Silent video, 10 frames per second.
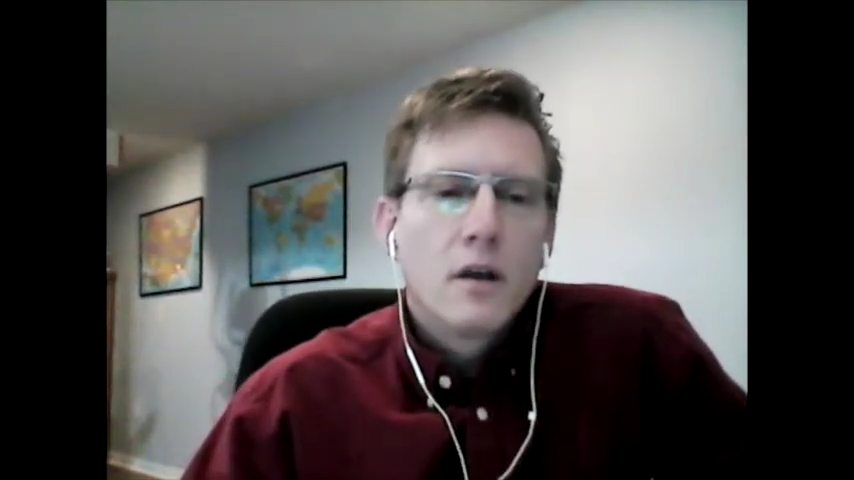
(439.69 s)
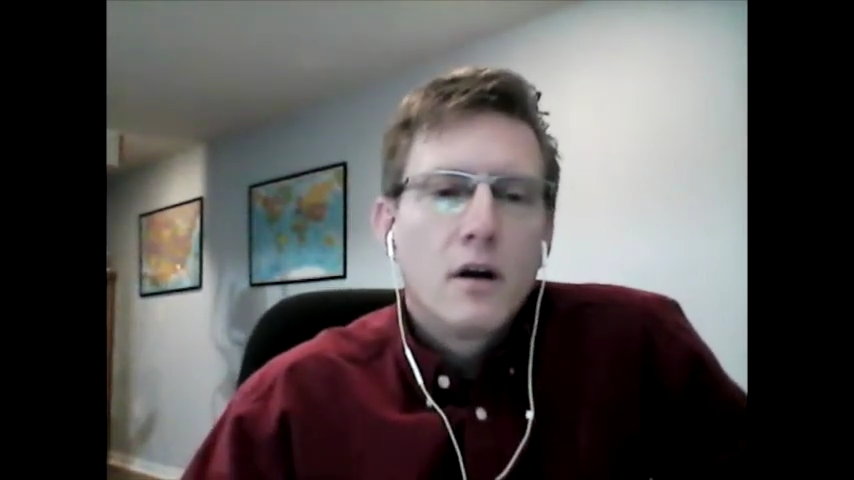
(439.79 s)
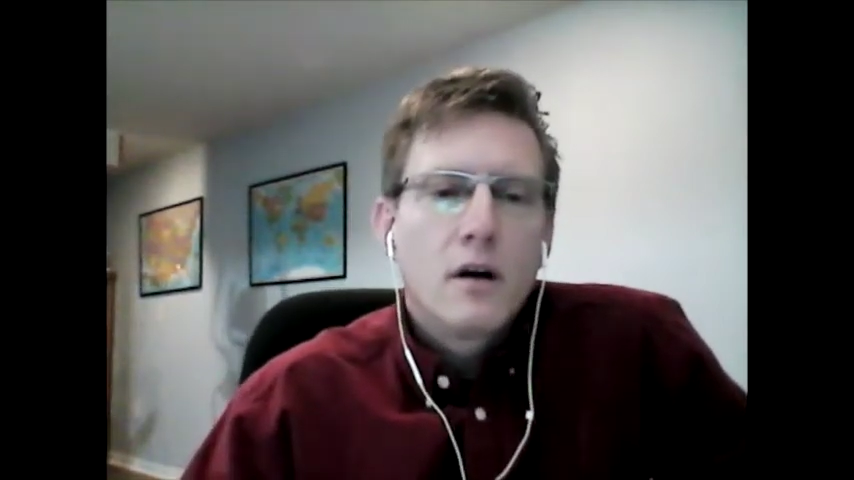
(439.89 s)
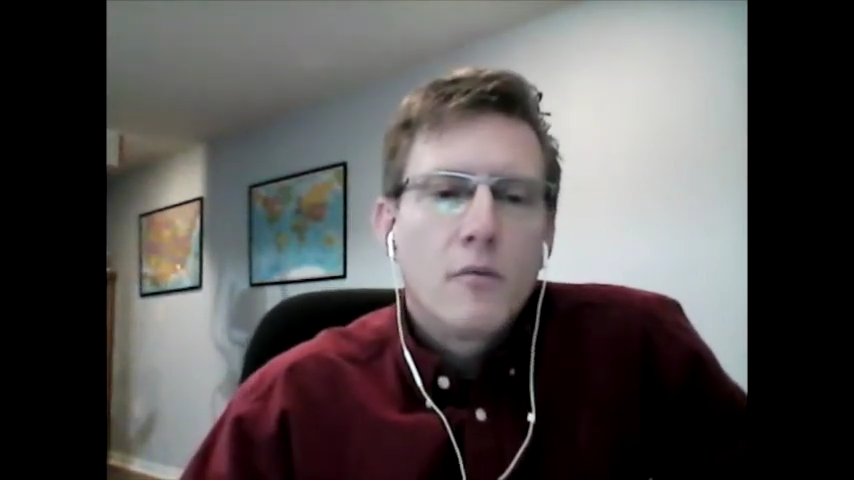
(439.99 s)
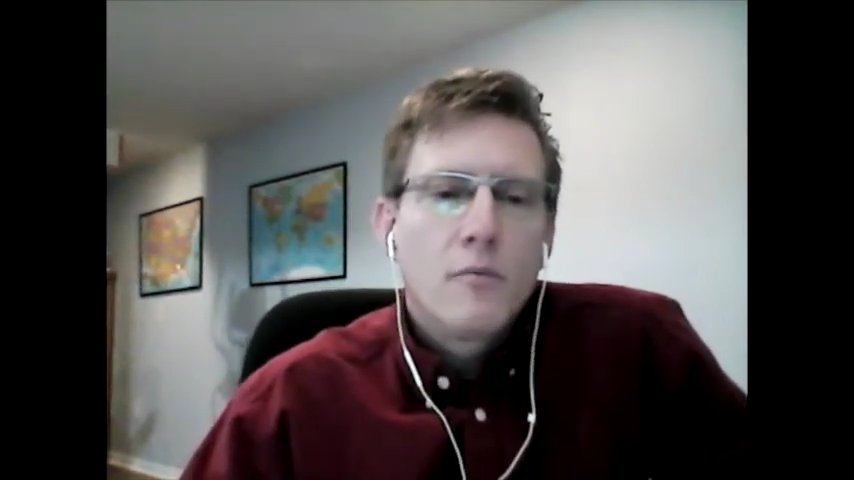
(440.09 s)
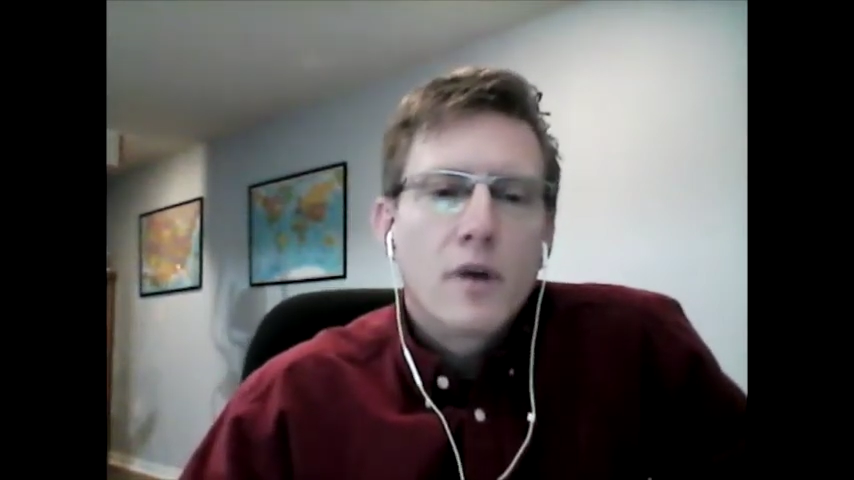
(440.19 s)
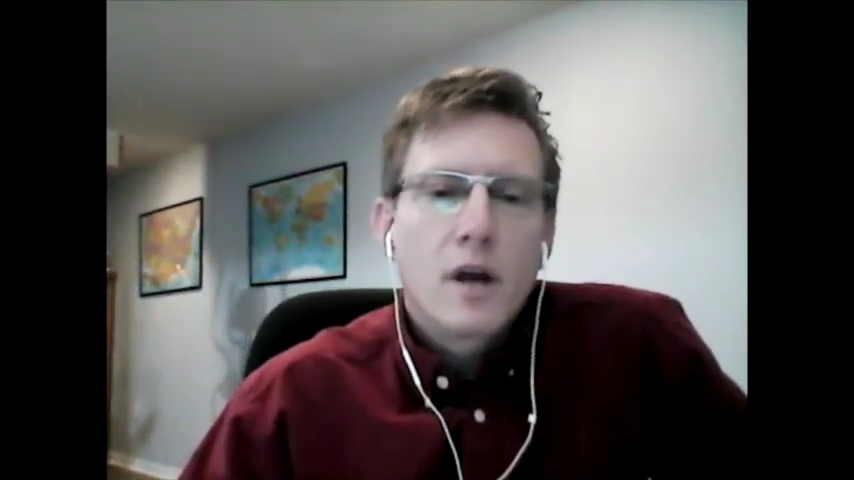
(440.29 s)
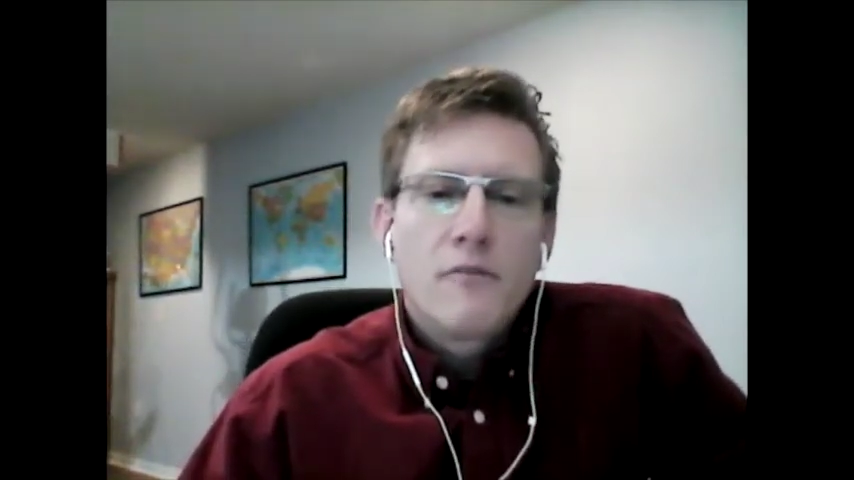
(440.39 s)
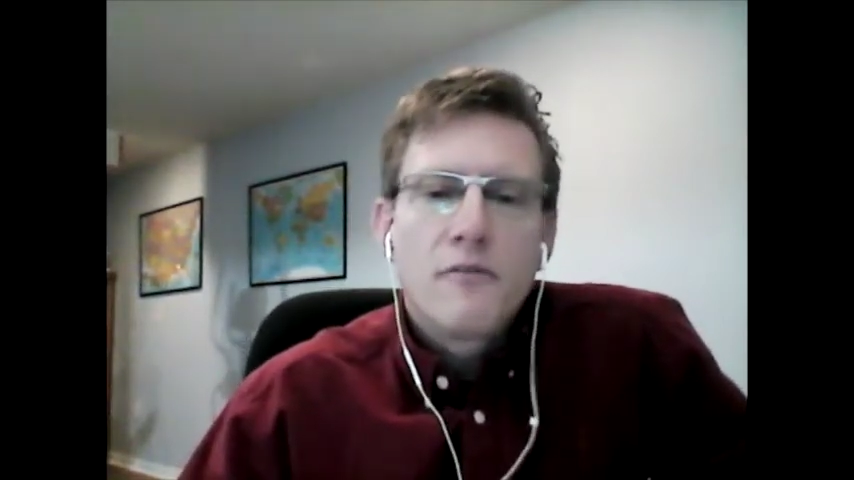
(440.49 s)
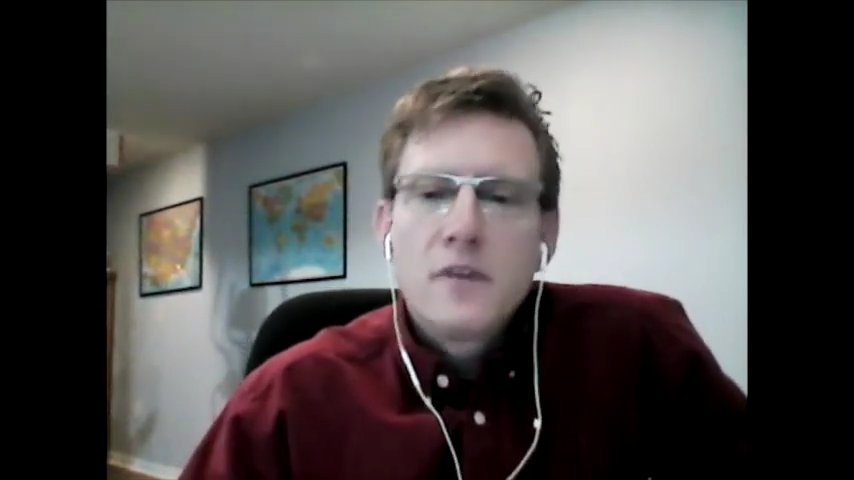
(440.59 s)

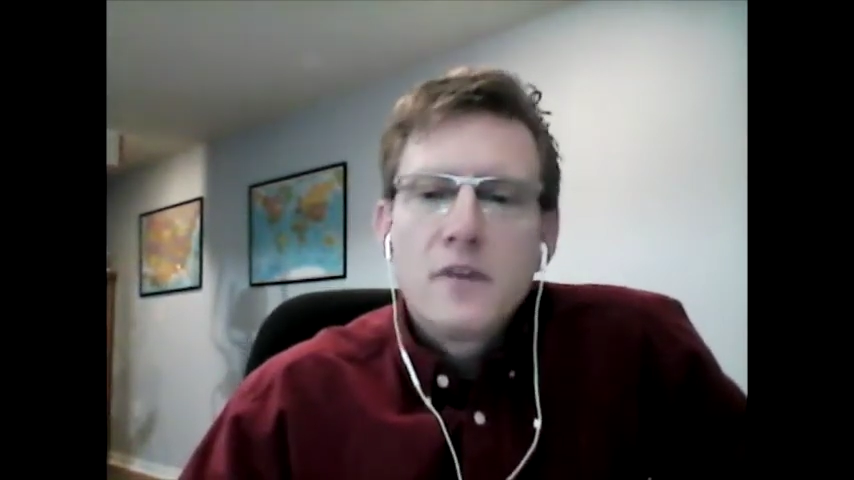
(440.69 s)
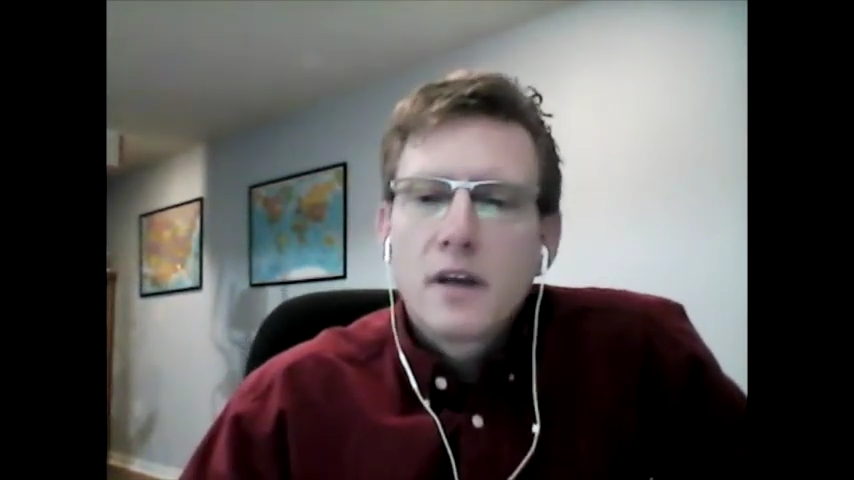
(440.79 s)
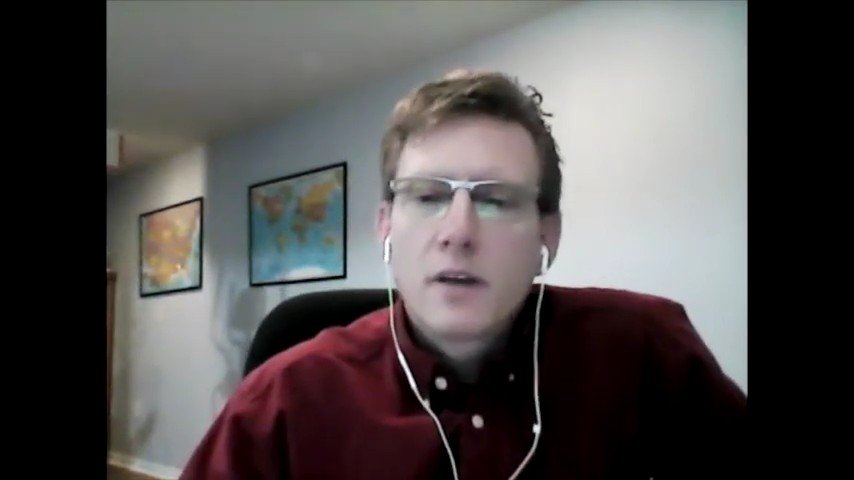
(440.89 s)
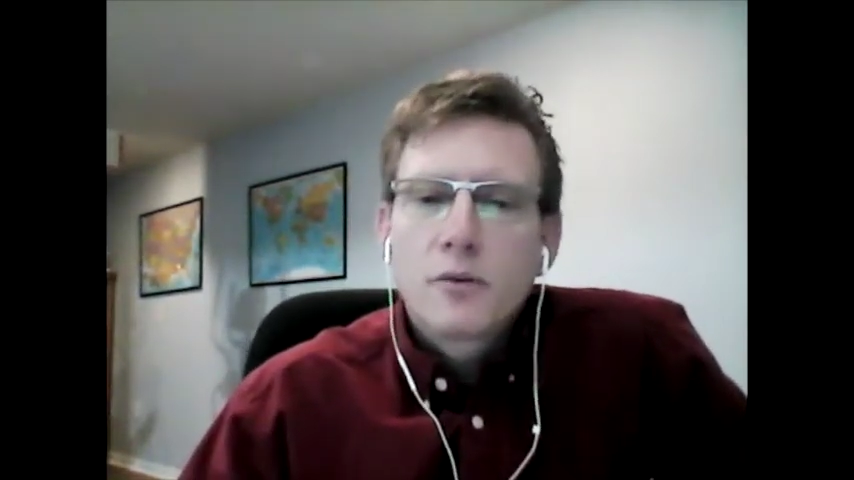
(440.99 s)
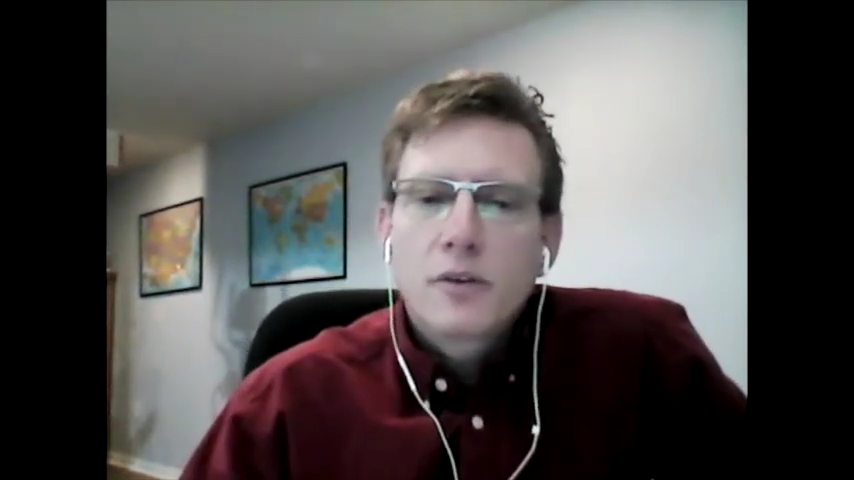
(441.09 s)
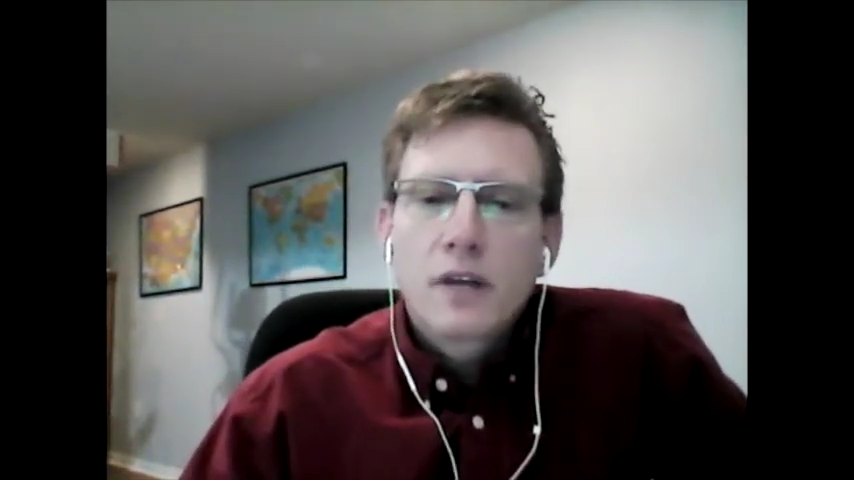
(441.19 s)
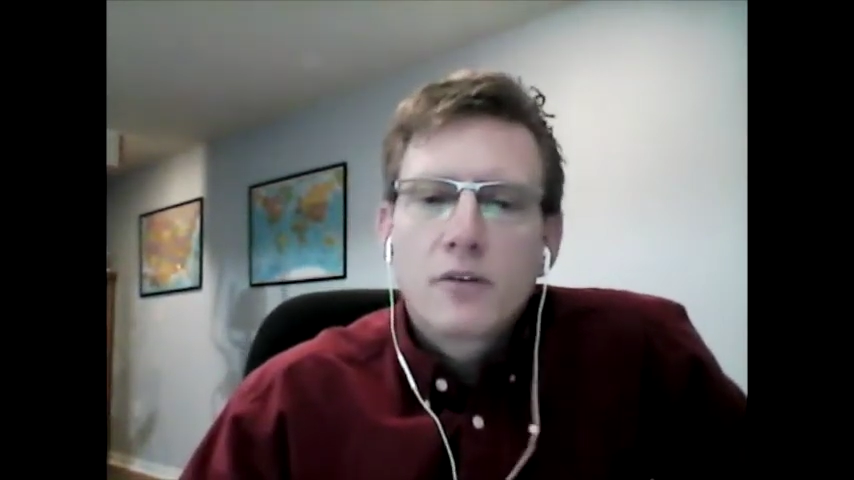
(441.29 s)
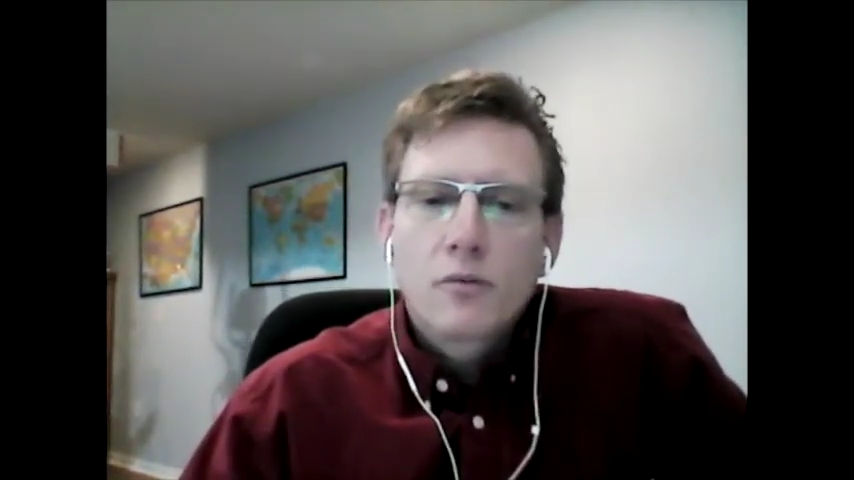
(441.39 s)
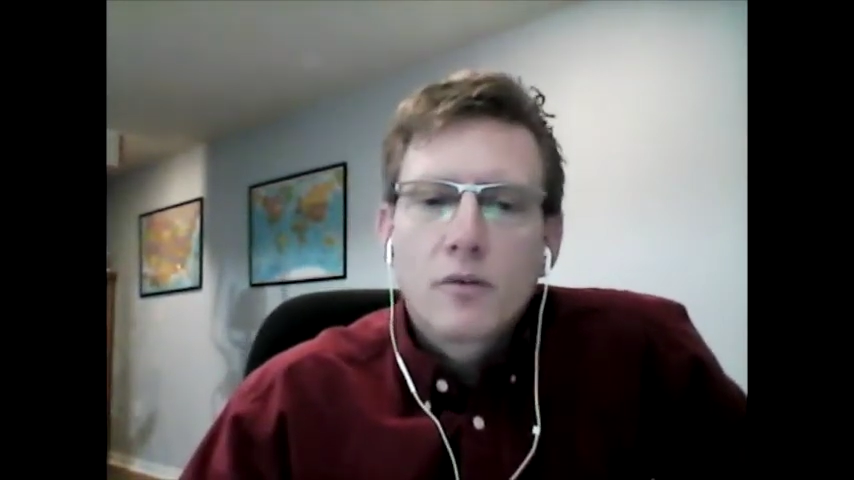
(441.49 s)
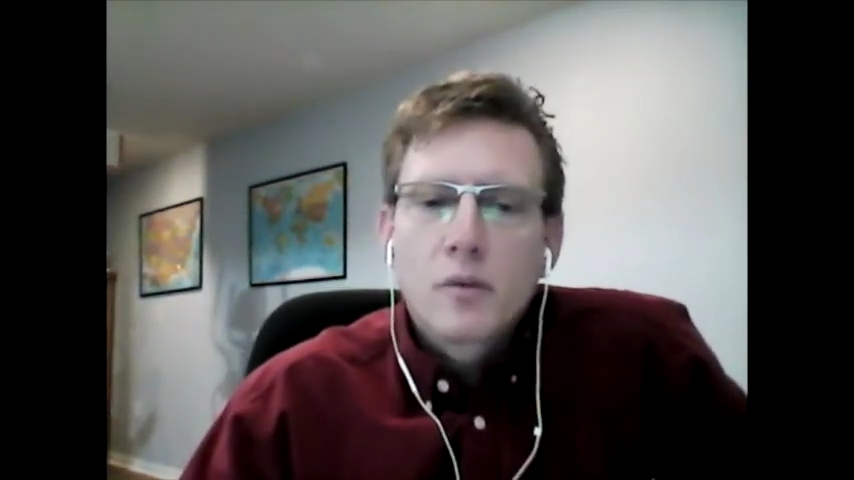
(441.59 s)
I feel like
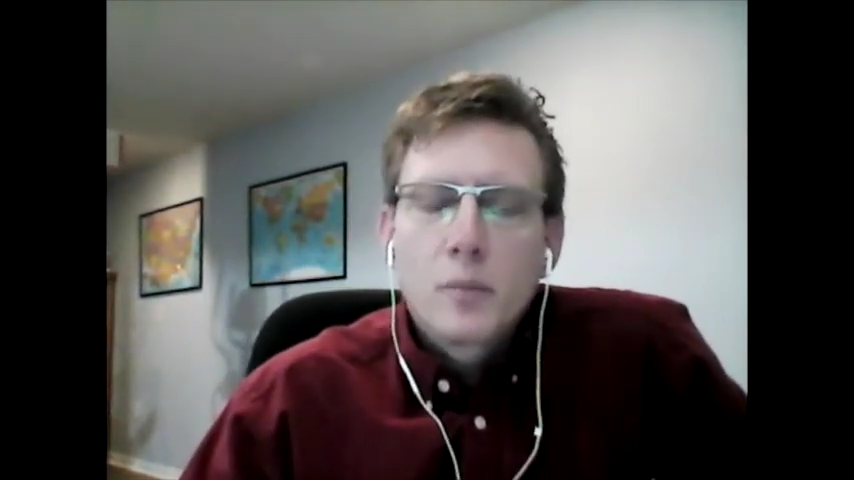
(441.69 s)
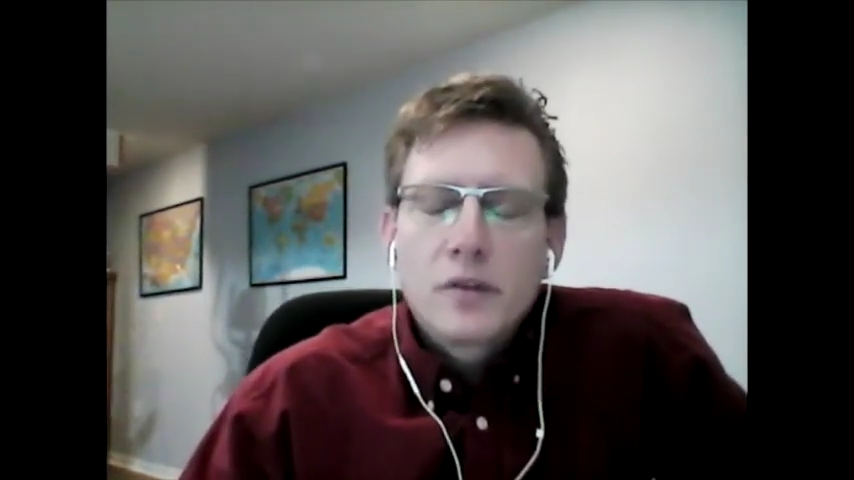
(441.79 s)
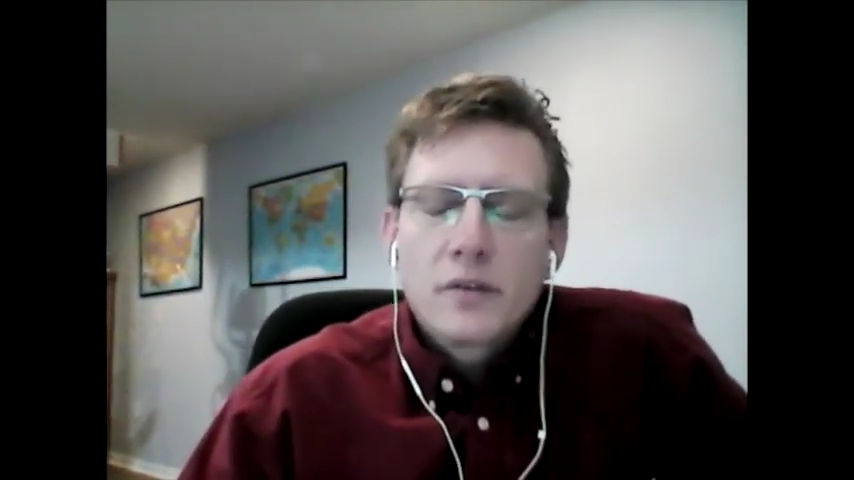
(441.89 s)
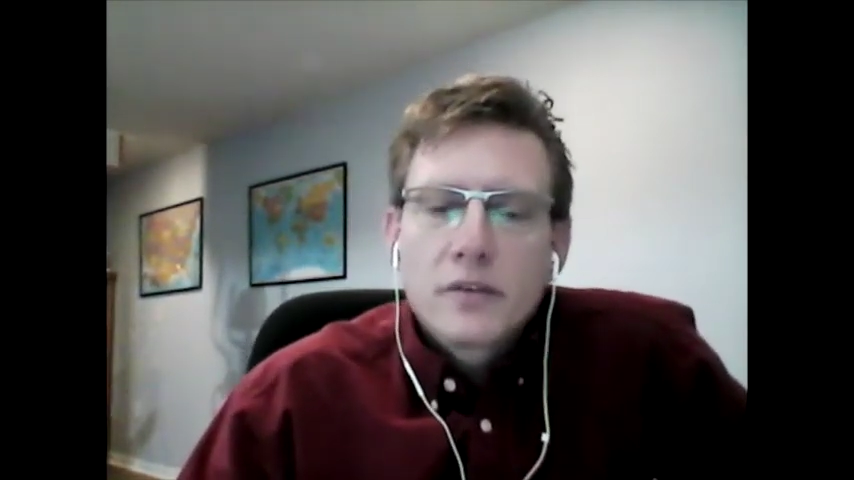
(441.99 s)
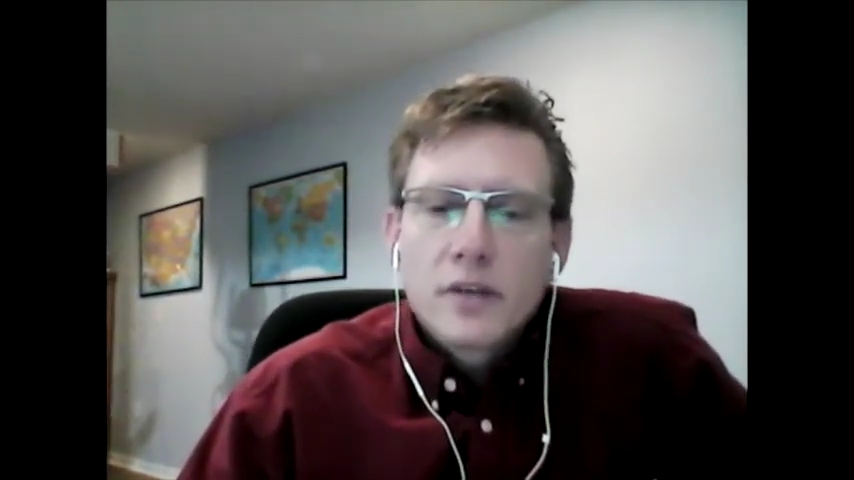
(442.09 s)
Wisconsin River Business